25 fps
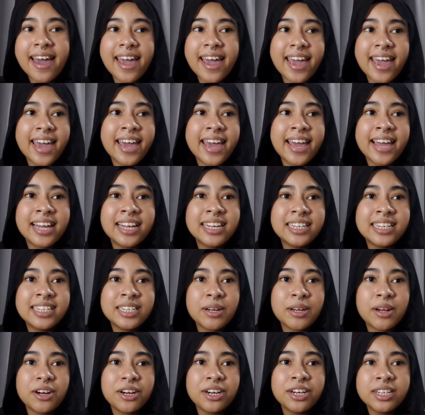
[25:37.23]

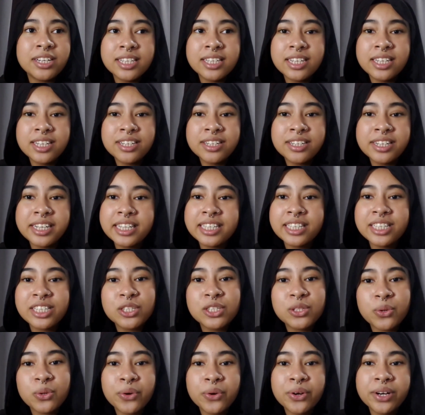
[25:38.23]
And earlier in the
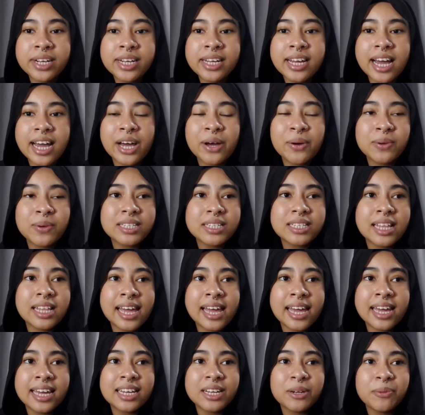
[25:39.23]
story, I was
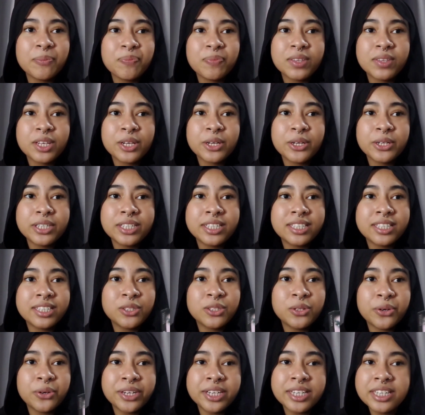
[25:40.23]
like,
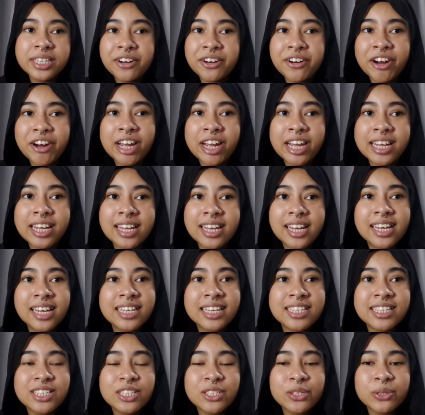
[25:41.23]
Dorian Gray,
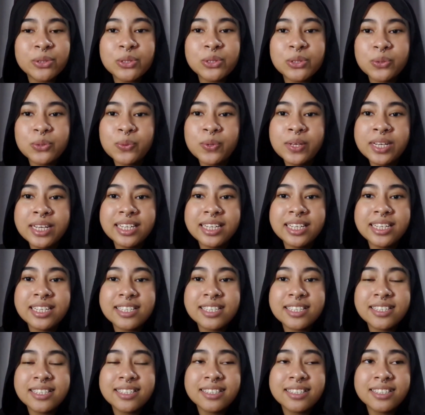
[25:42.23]
he's so sweet,
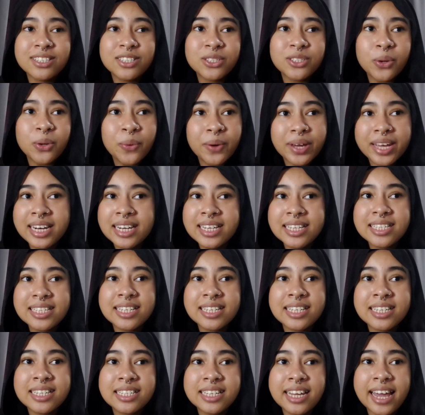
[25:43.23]
he's so
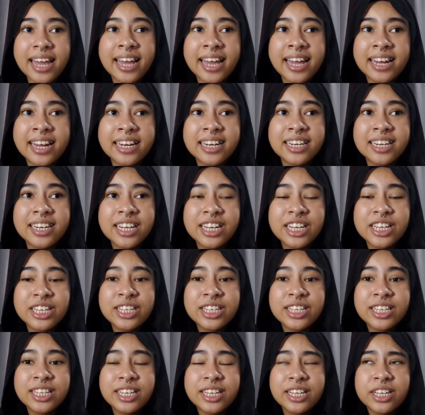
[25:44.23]
innocent, and
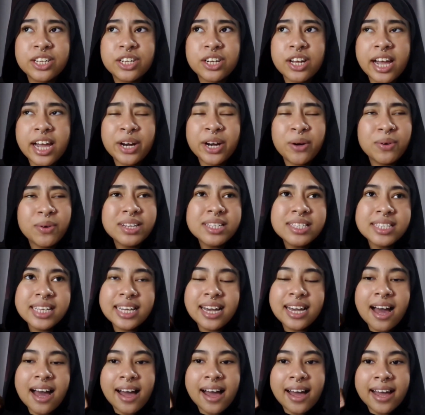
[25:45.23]
I don't want to say
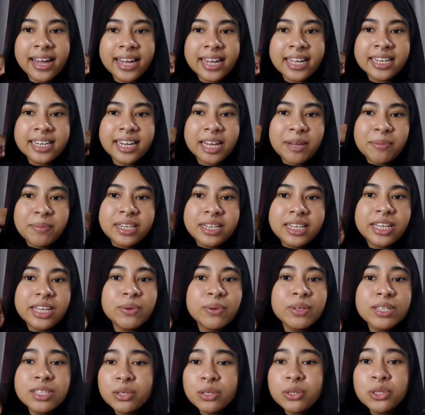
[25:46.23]
kind. I mean, he
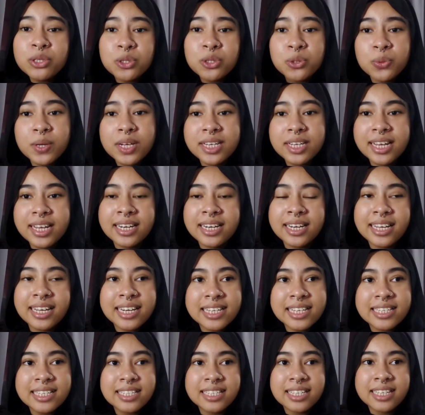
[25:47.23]
was so sweet and
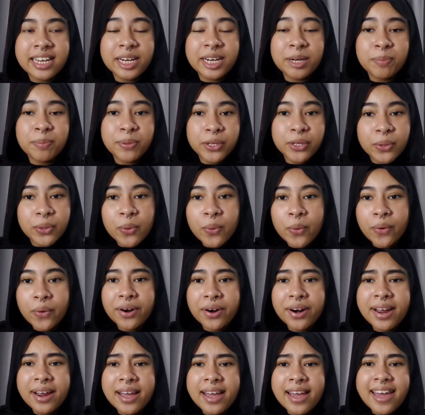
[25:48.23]
innocent and
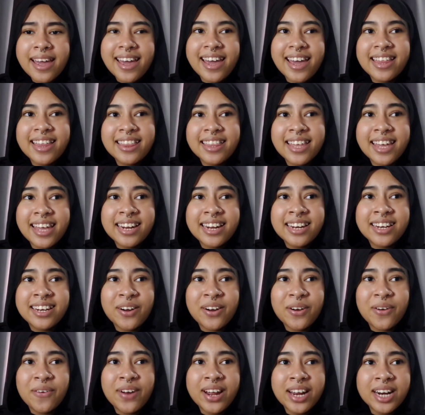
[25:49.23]
pure. And
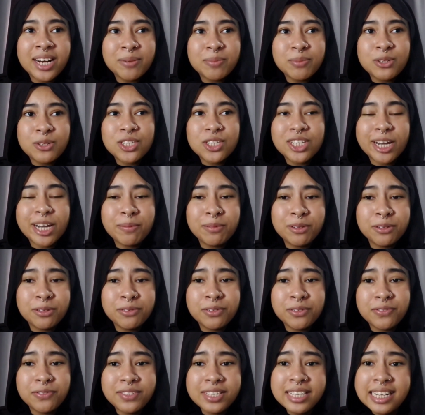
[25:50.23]
then right up to chapter
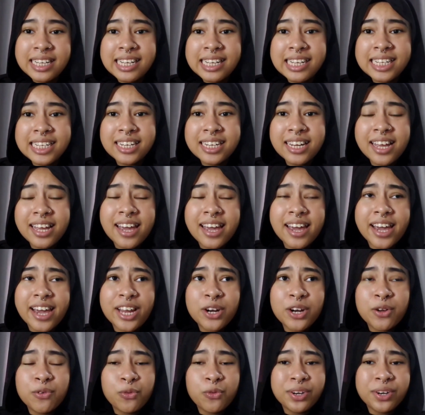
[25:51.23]
15
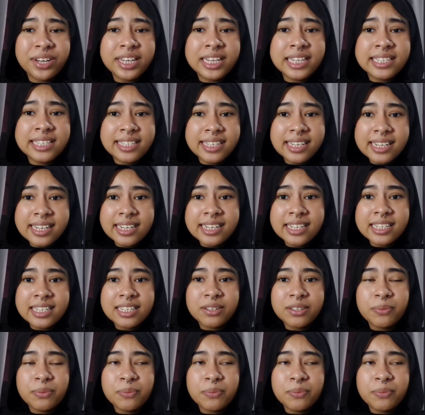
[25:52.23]
and of what he did,